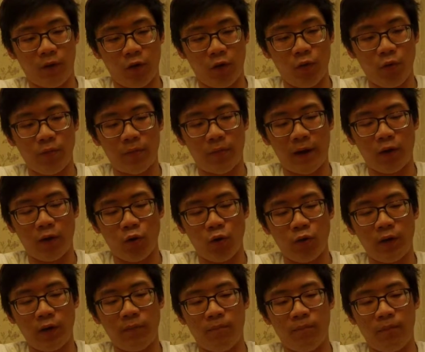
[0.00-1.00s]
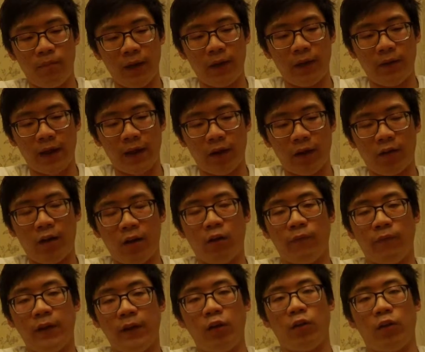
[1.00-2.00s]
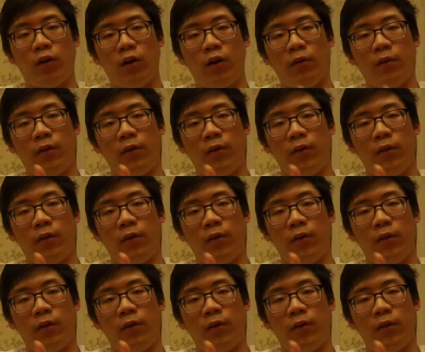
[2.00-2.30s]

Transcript: Googan Big and XL video,